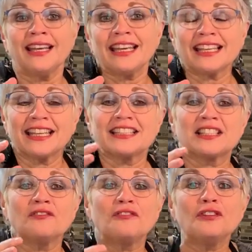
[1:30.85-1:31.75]
it gets
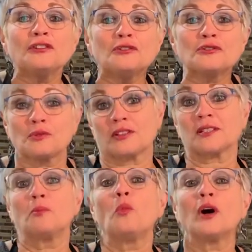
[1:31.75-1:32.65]
infused with
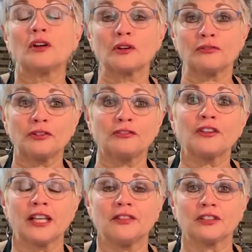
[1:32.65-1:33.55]
some wonderful
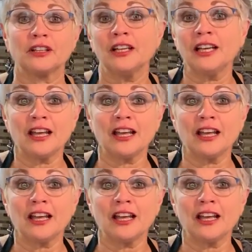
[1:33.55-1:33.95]
flavor.